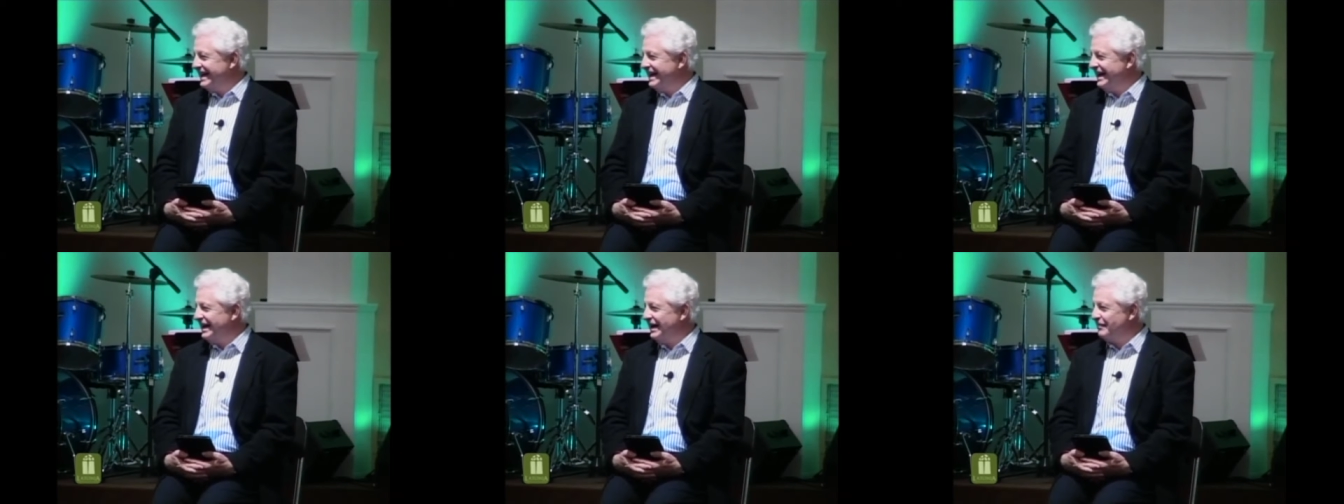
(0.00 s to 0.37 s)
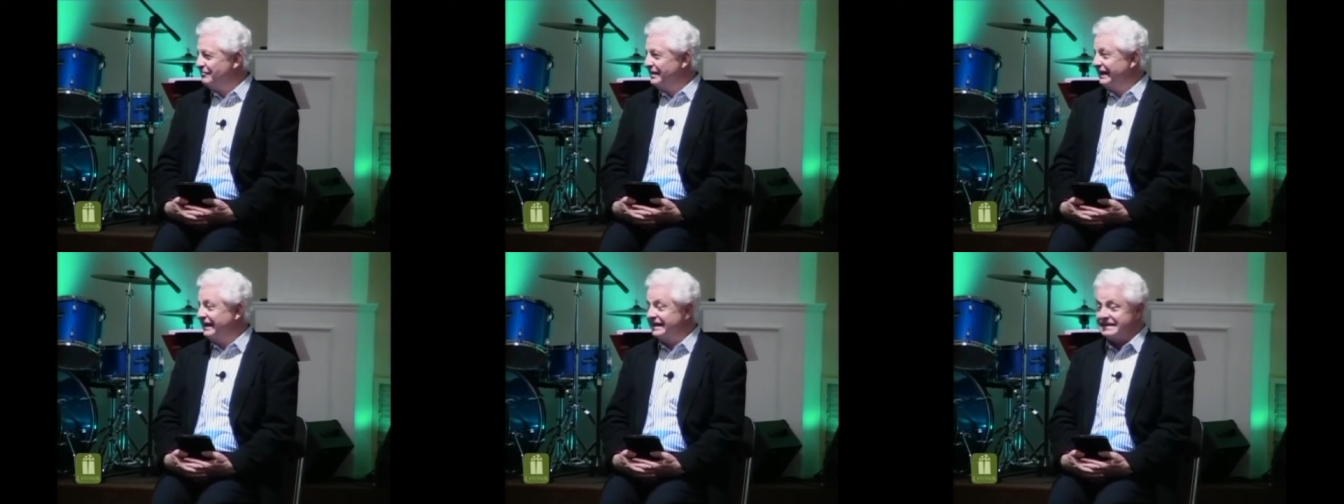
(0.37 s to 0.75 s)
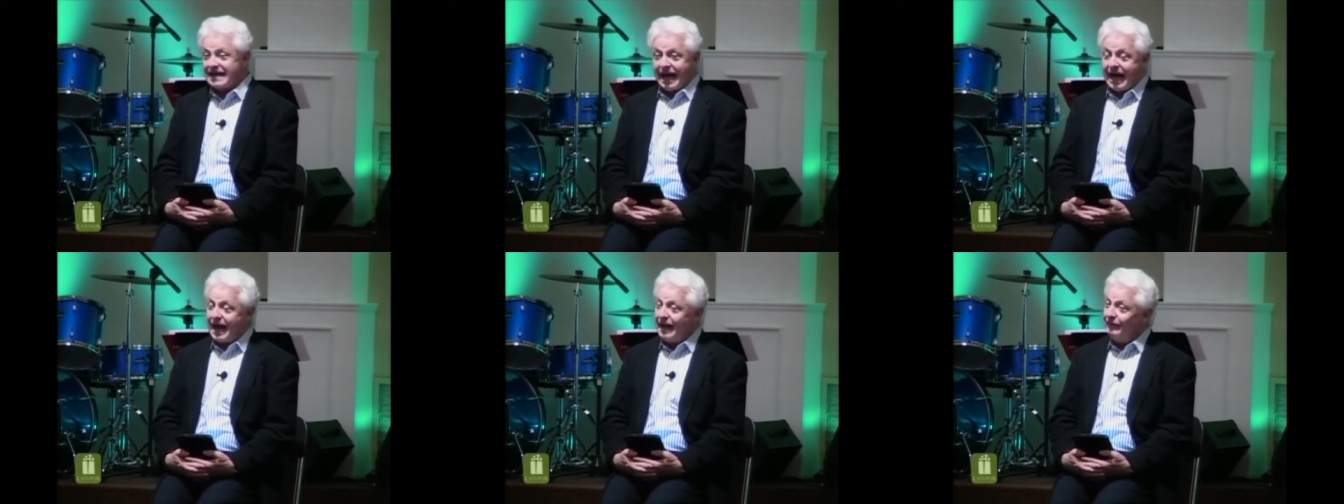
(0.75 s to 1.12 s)
Uh, because
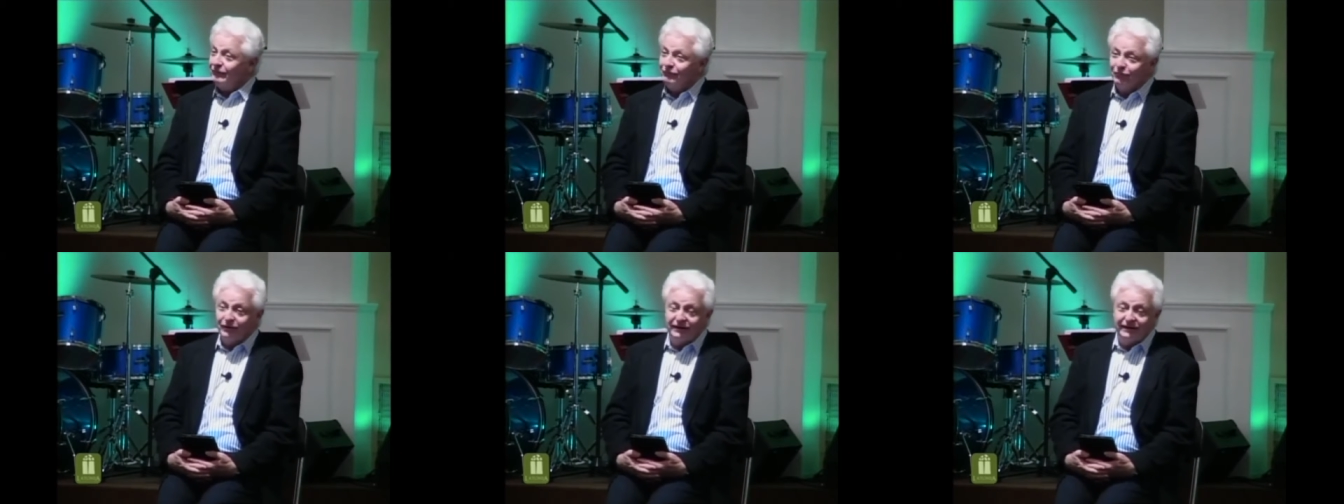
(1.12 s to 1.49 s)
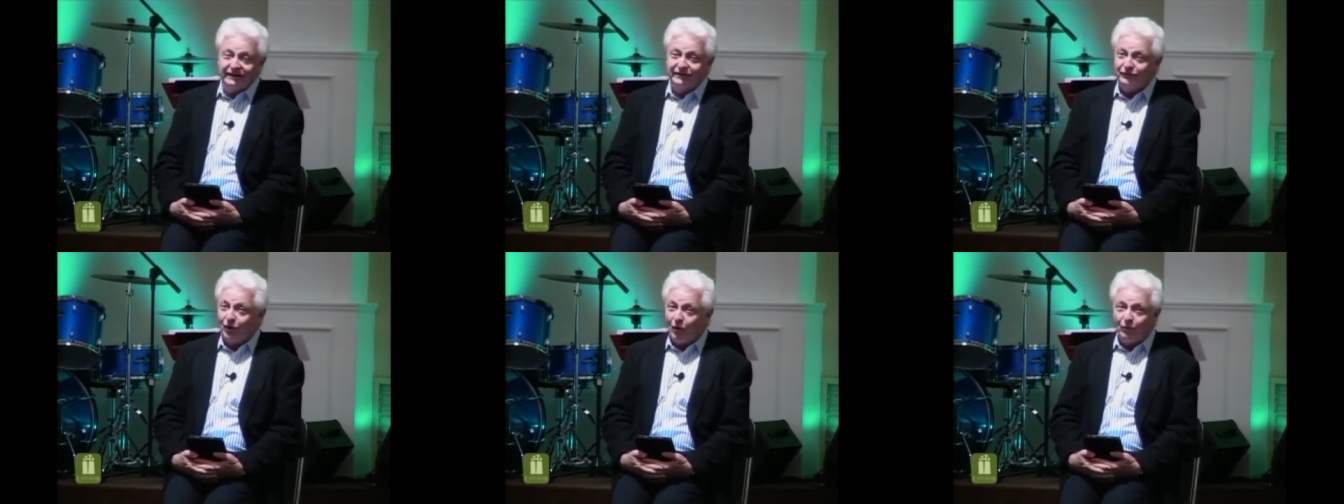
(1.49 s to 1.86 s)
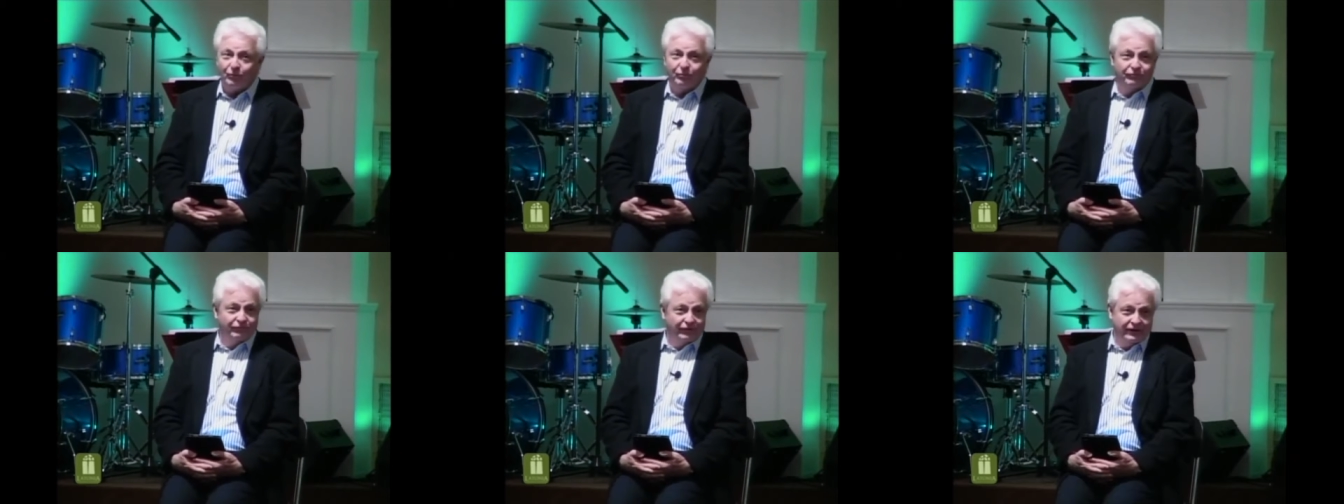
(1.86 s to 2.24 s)
I really
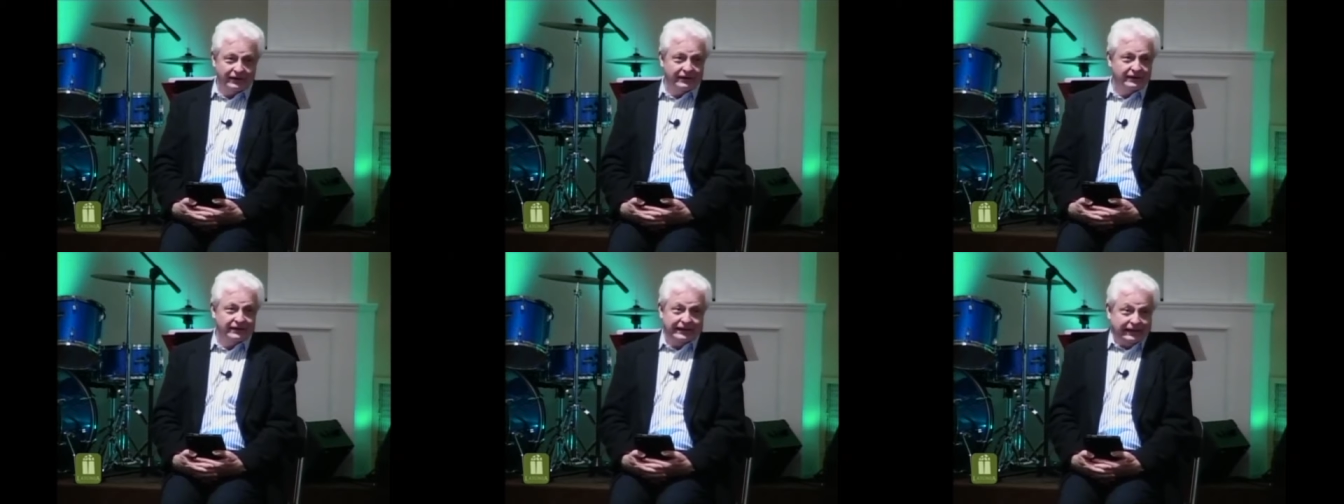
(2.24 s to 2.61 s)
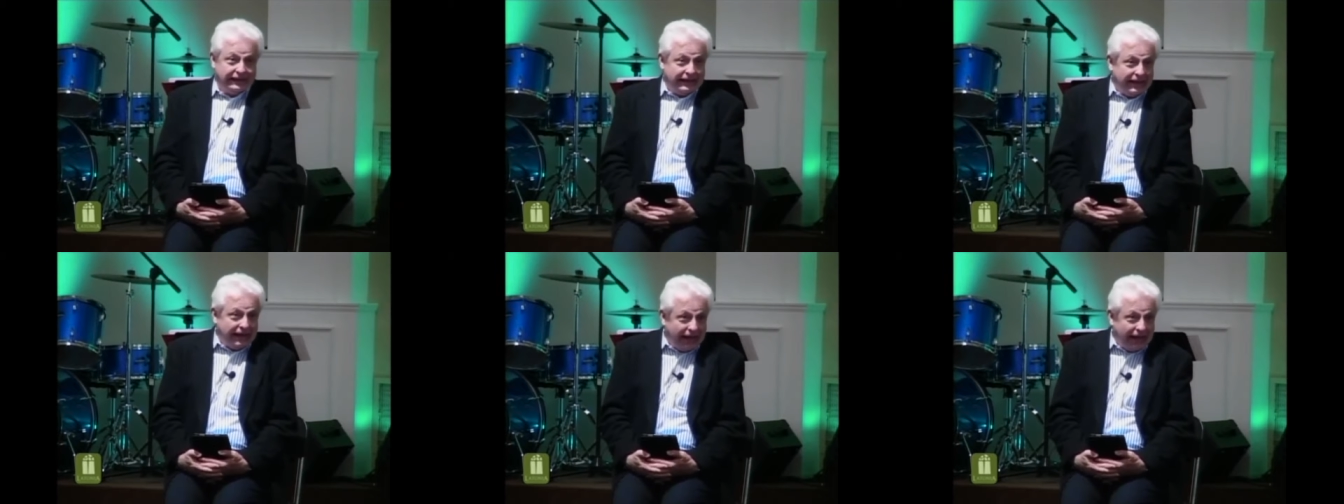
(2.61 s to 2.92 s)
don't really